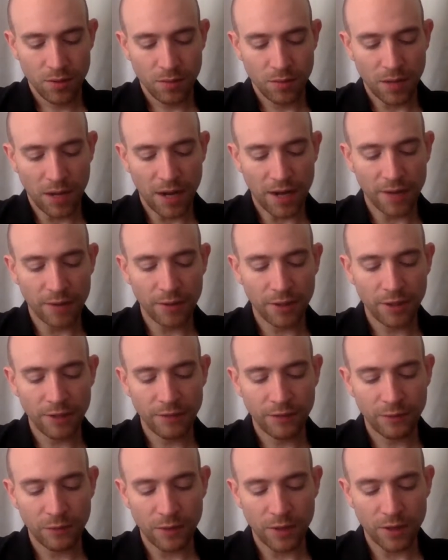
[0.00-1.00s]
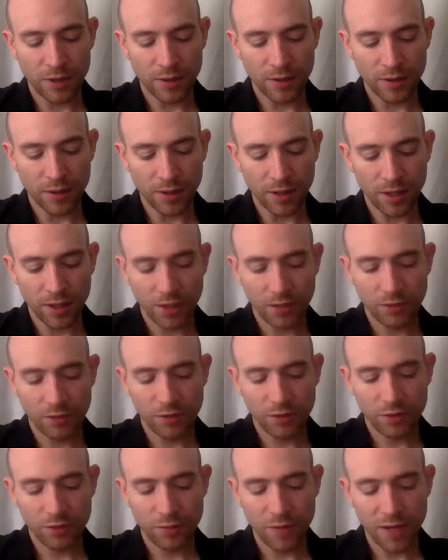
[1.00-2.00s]
but I wouldn't even want a
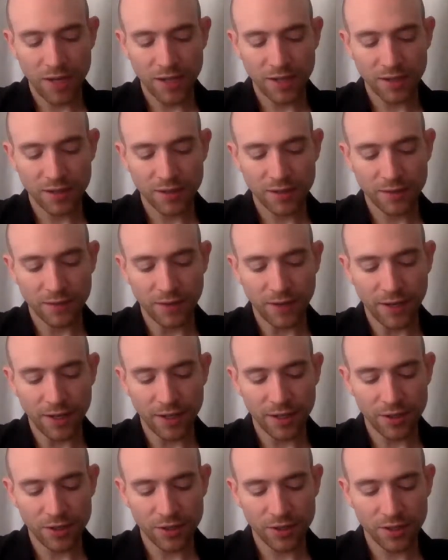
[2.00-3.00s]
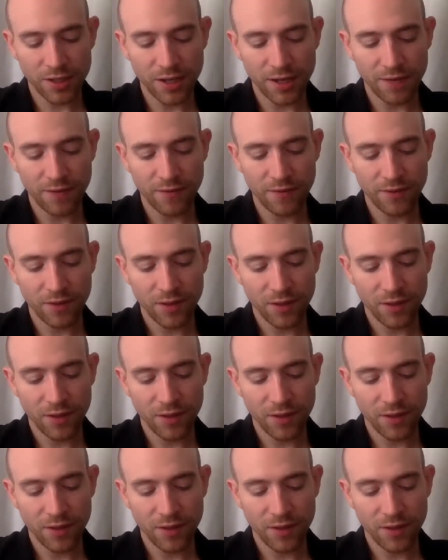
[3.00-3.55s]
huge space. If I could just have